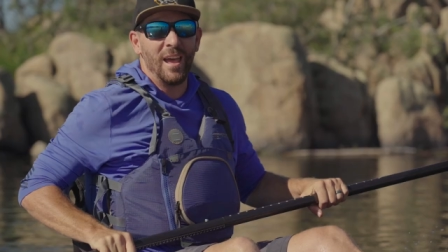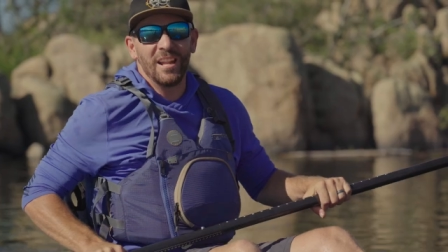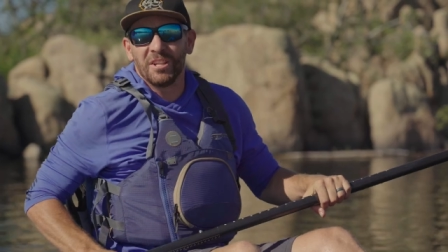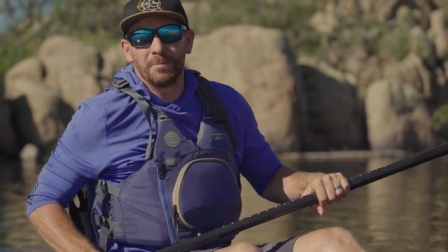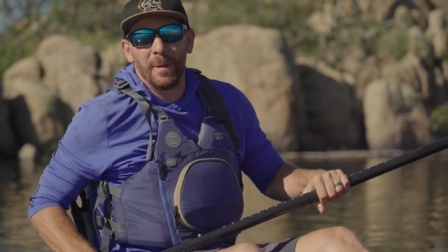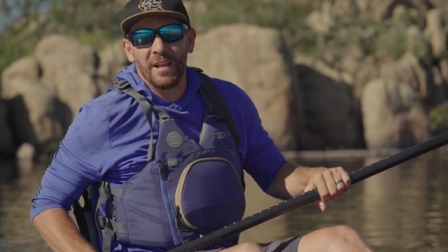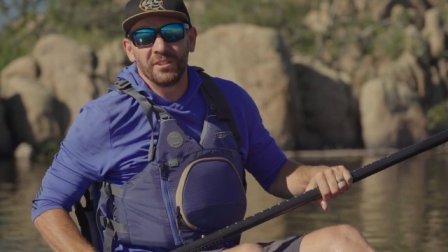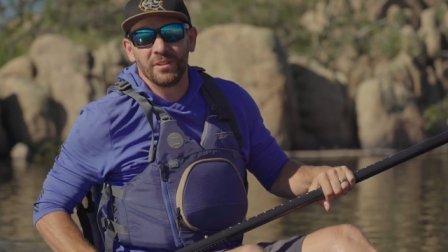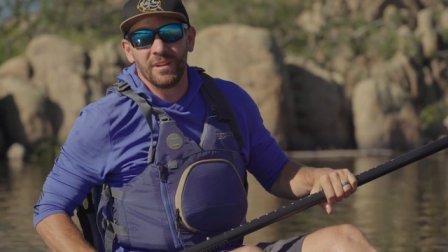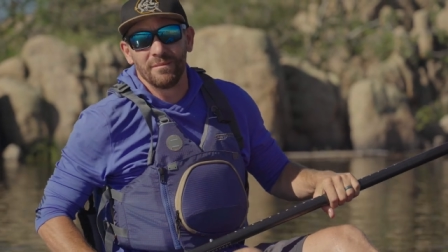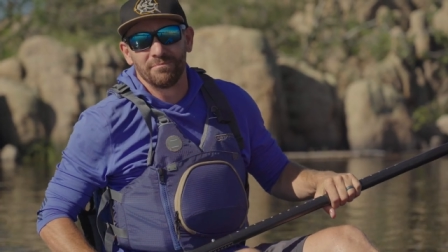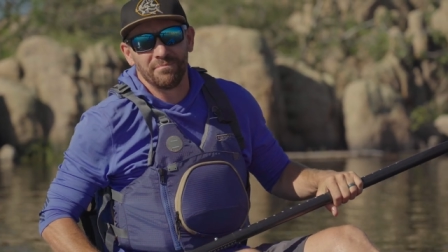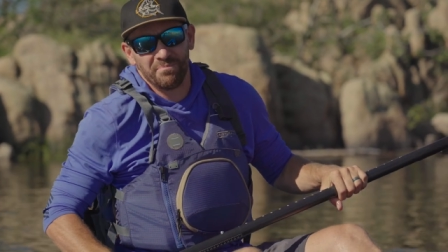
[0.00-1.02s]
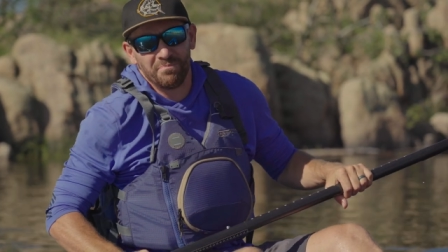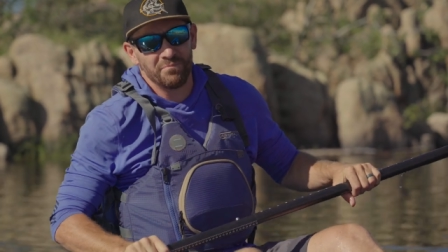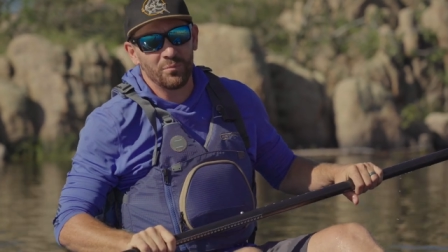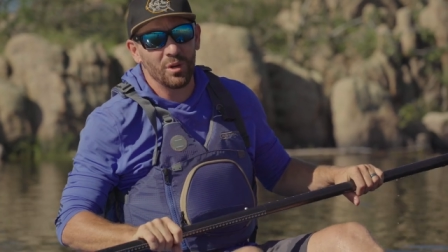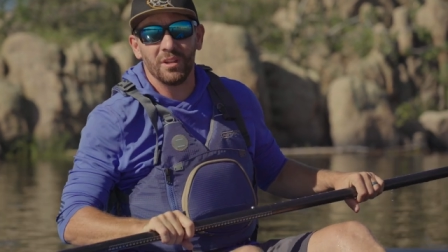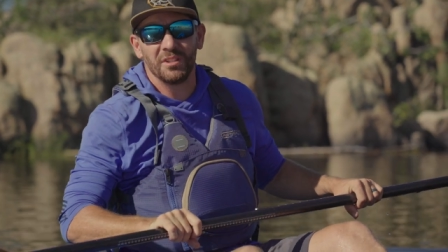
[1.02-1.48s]
And it's basically
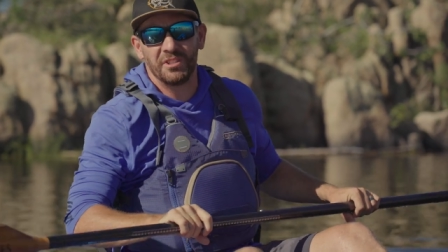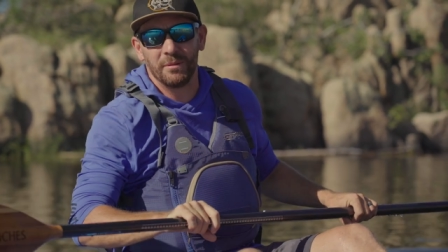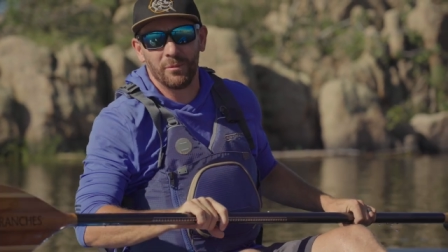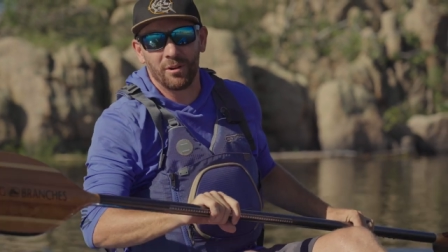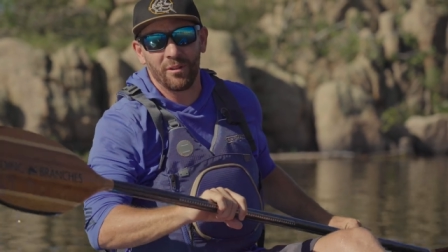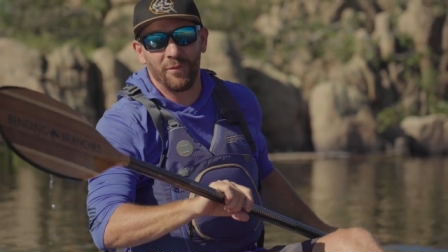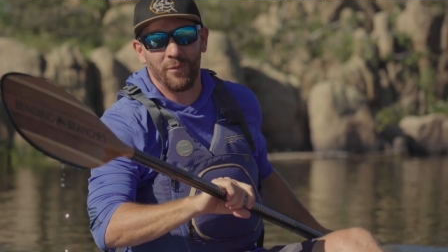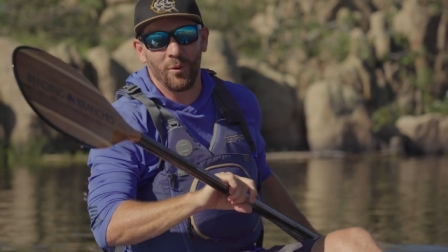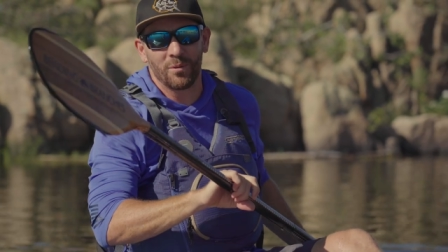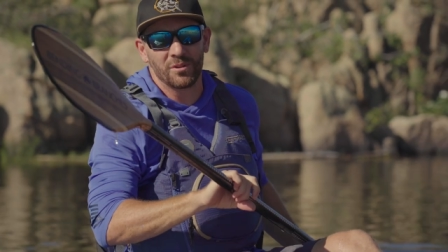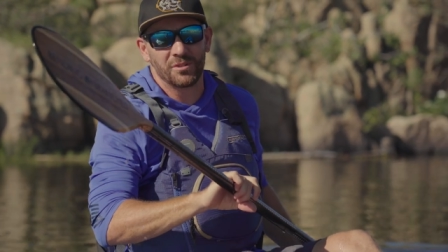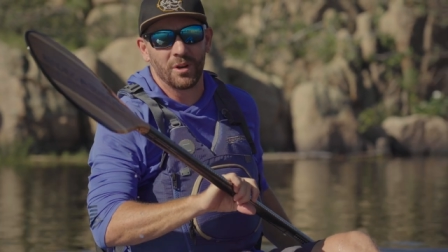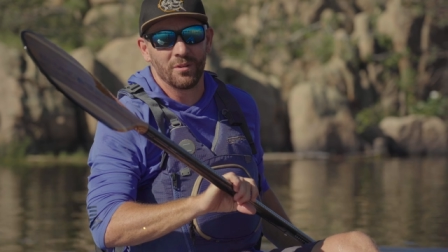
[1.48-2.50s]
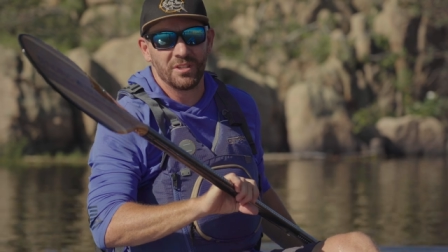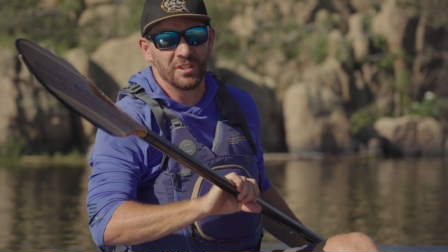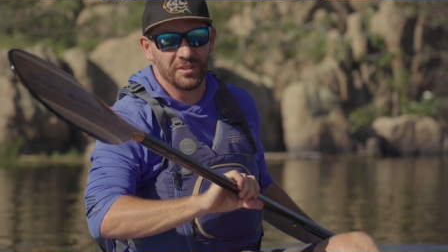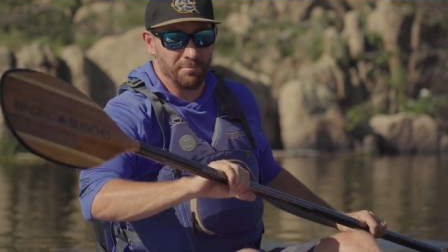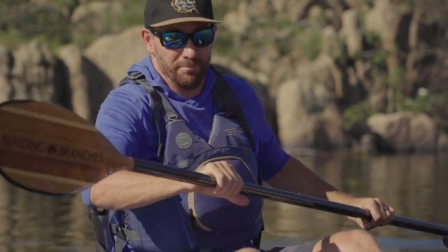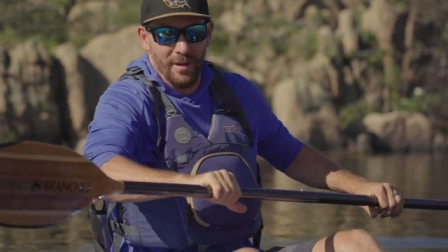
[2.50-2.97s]
really similar to the forward stroke,
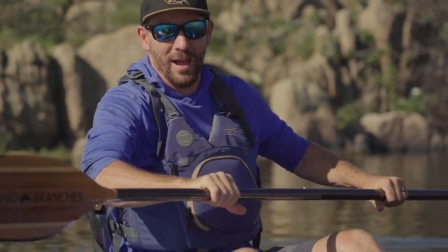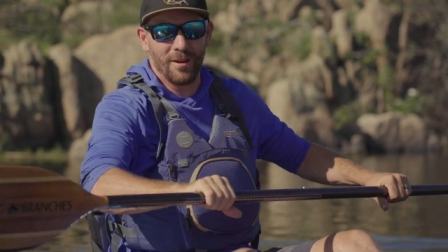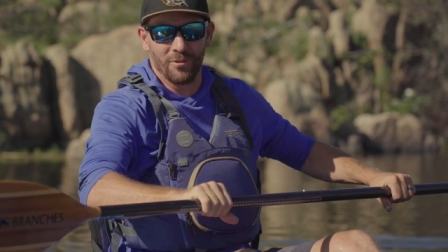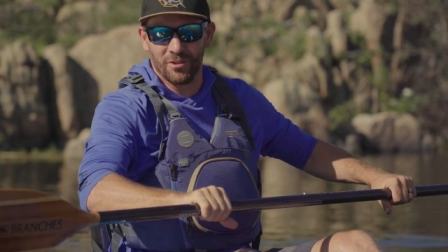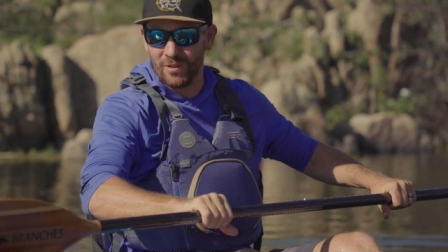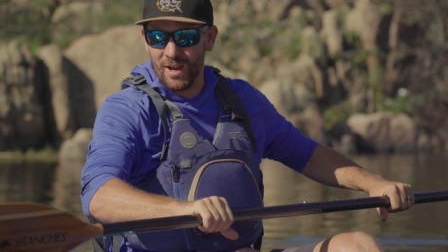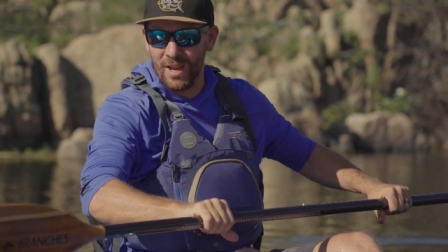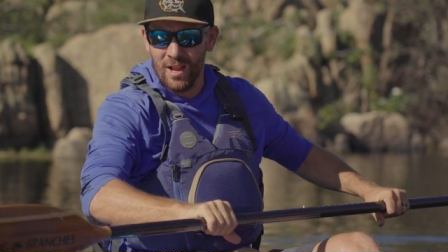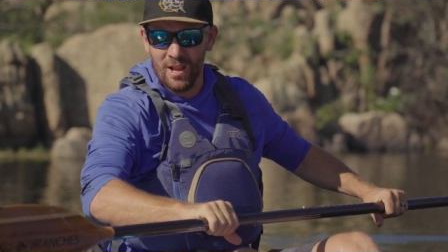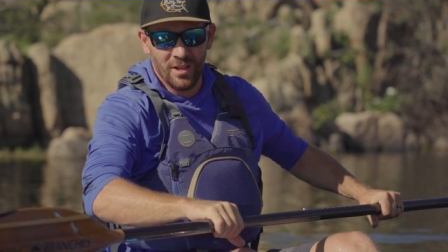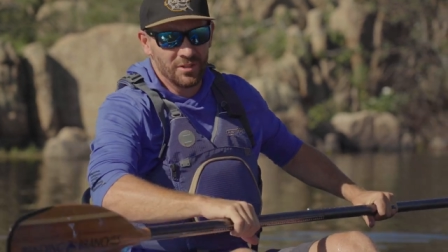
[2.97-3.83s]
just backwards, right?